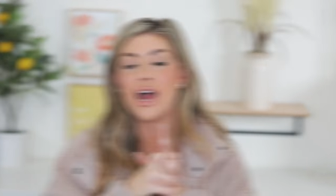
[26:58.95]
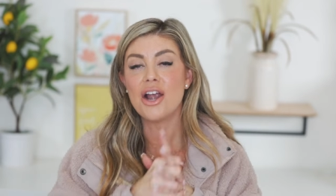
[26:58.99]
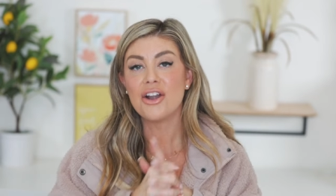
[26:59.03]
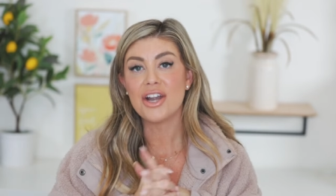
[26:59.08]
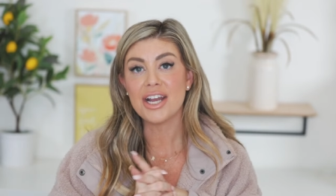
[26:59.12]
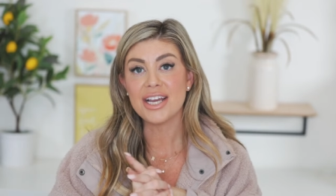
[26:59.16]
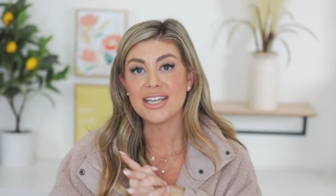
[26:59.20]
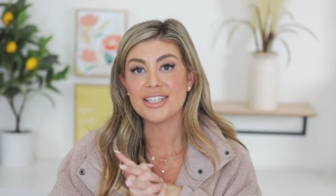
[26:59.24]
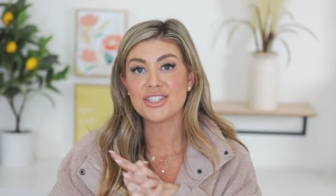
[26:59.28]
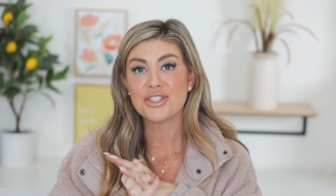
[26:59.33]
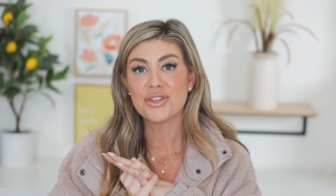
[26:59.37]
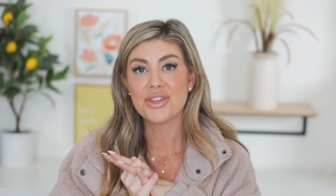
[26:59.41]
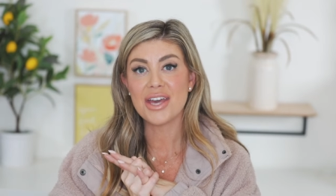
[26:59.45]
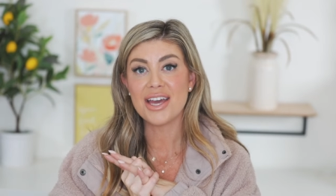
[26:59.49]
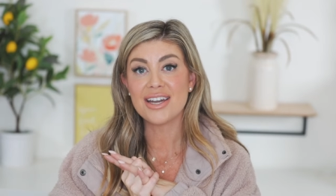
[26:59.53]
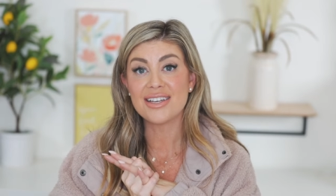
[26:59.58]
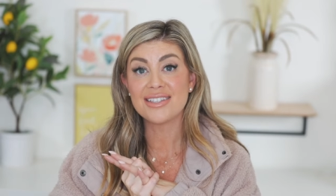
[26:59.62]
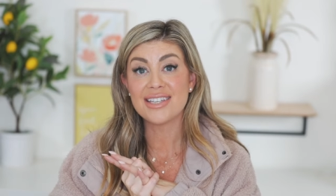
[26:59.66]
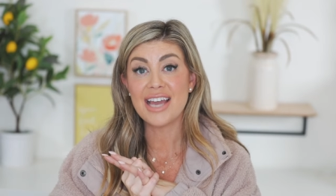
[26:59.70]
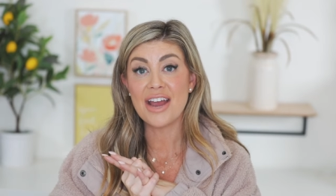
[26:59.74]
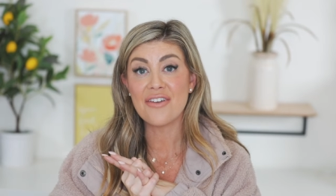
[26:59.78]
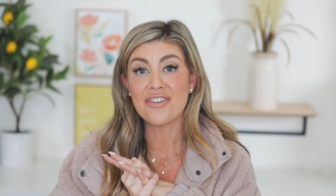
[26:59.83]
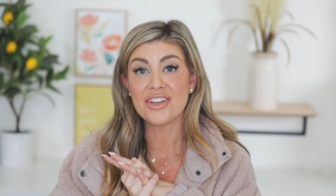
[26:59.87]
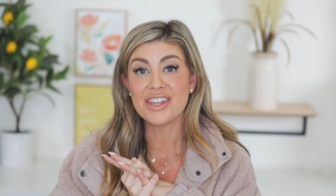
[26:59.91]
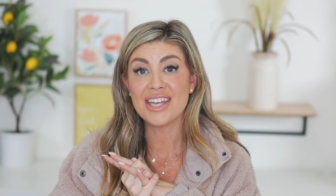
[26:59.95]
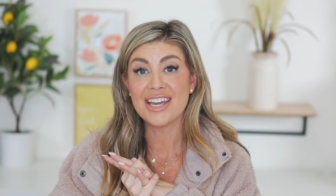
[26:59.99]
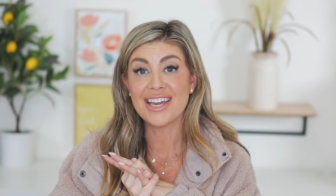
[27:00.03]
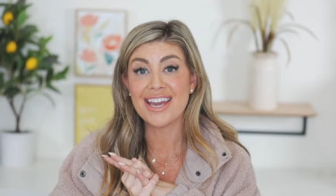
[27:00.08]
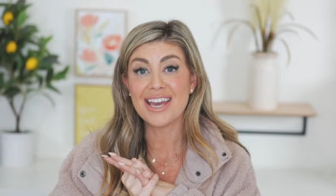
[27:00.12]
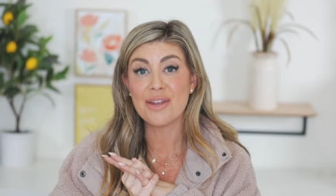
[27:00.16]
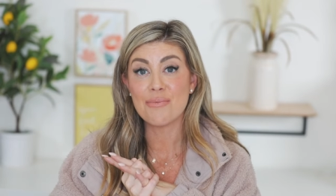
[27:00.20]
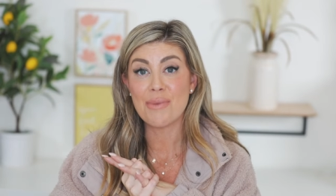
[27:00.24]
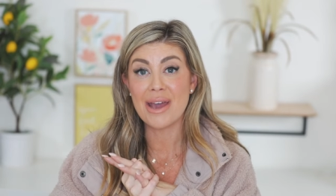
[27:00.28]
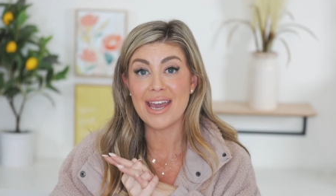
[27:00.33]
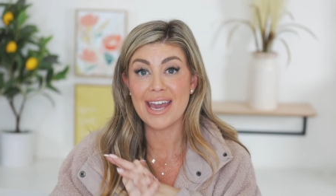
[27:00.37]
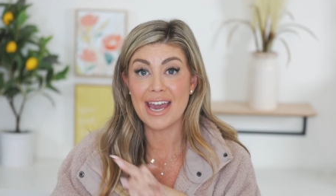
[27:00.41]
All right, so that is everything
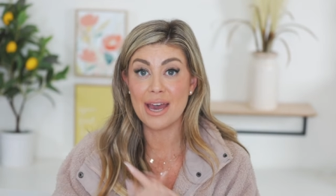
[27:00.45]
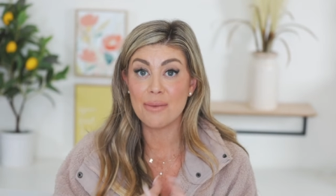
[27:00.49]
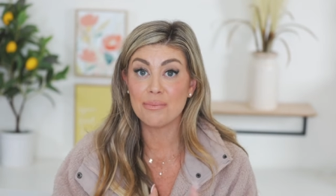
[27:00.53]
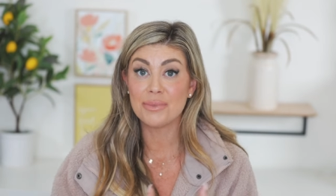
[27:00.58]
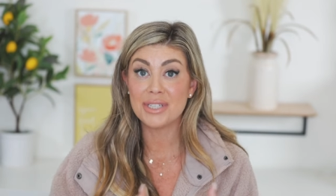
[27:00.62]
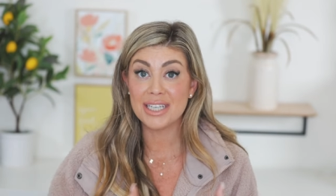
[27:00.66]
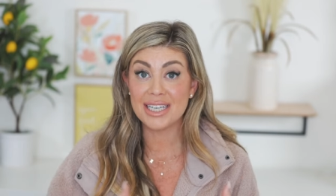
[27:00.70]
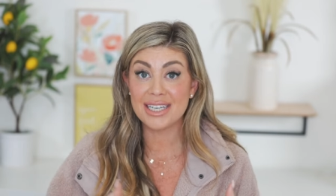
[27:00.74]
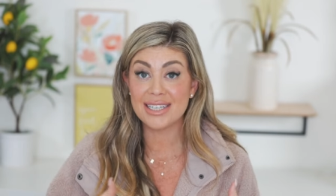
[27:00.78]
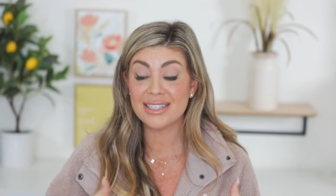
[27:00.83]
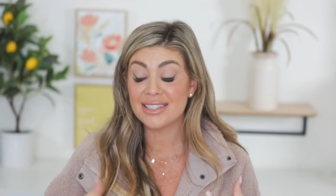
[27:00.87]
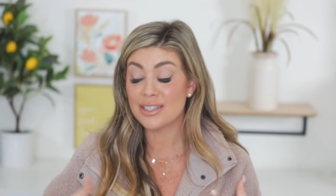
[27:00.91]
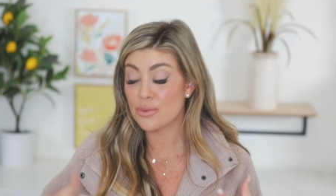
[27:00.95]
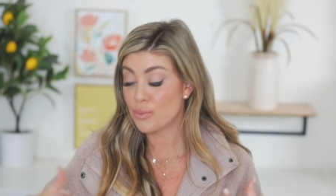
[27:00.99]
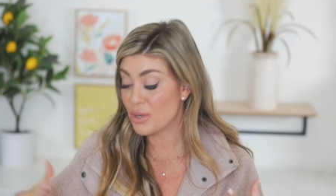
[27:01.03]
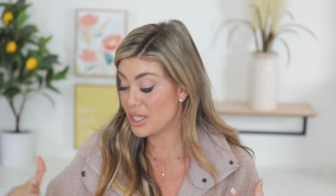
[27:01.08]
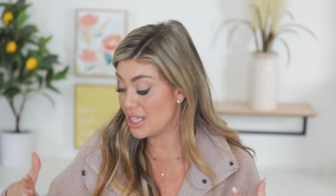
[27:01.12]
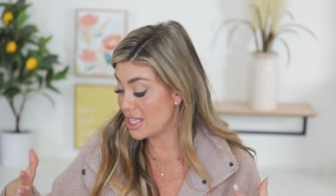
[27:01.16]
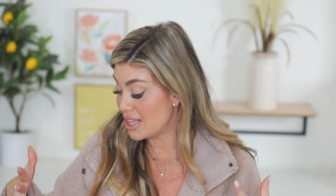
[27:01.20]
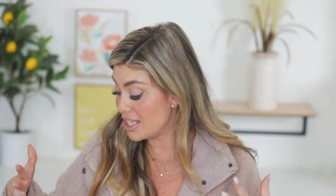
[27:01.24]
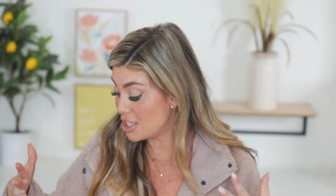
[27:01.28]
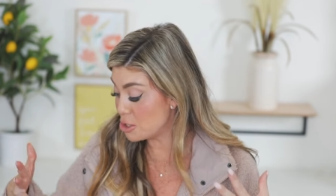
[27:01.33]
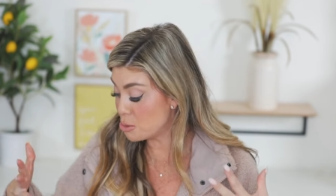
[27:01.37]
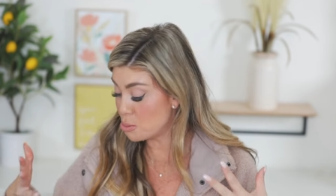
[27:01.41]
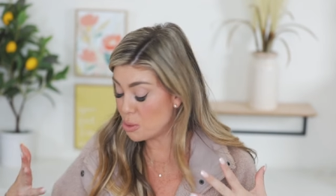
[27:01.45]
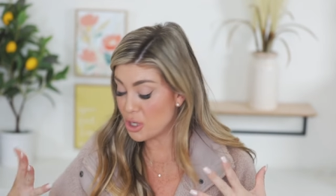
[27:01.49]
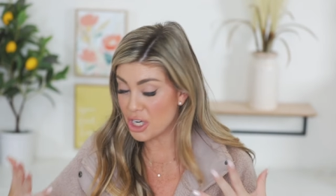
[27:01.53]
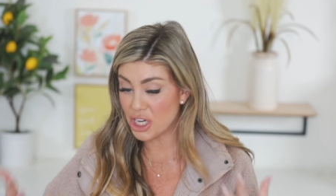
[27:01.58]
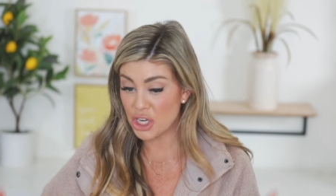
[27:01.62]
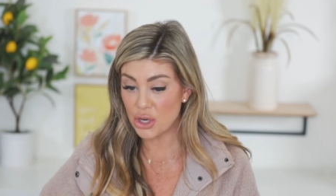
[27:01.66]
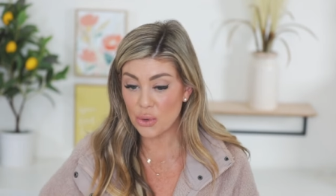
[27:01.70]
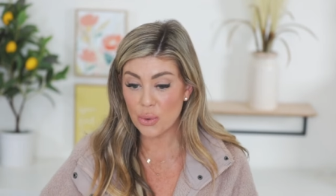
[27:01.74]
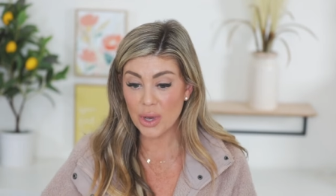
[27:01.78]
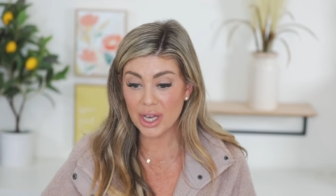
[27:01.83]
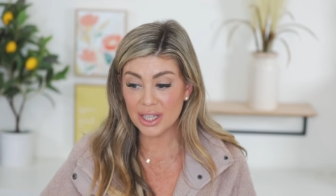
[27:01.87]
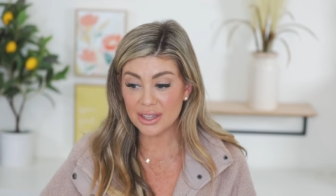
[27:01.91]
in my empties. We did this pretty
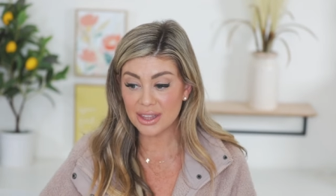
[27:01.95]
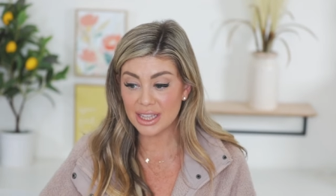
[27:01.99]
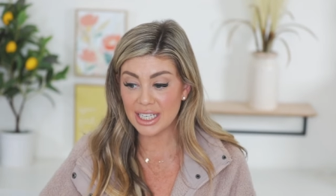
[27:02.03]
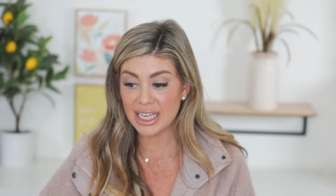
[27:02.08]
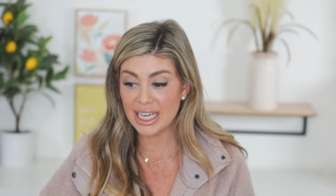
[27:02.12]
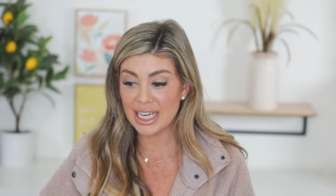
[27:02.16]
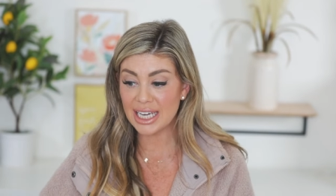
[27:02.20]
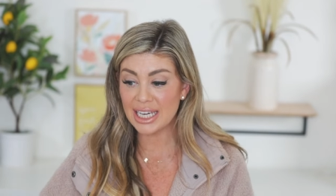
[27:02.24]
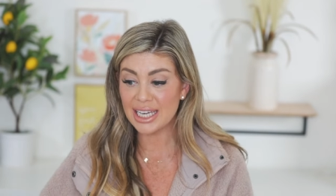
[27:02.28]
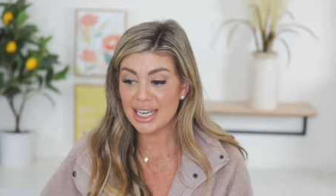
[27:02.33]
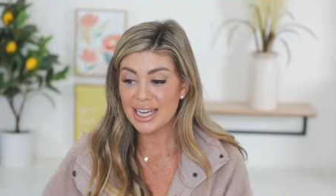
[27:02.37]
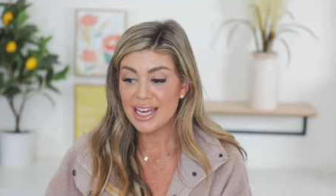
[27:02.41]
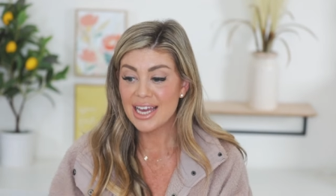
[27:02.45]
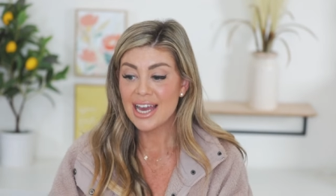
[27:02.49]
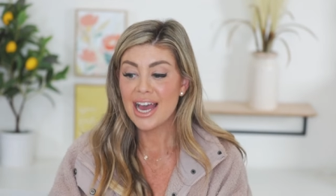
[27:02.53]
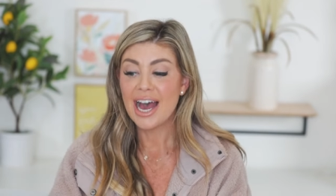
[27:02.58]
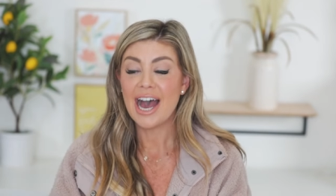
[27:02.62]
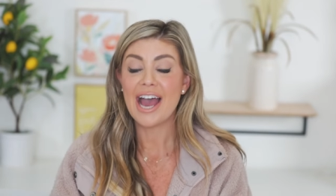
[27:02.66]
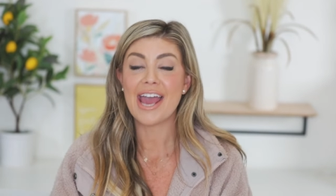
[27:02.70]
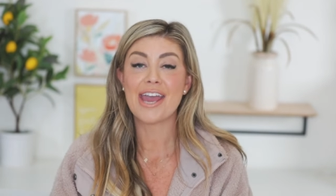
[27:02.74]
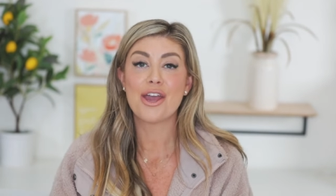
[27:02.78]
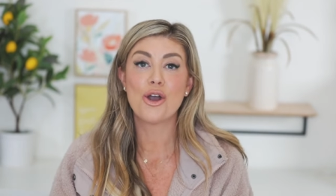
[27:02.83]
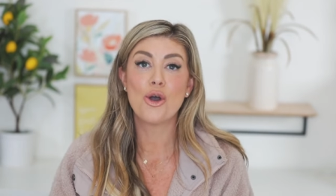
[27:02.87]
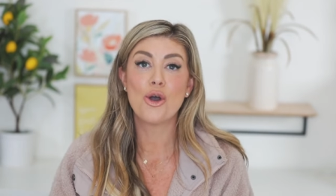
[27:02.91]
quickly. I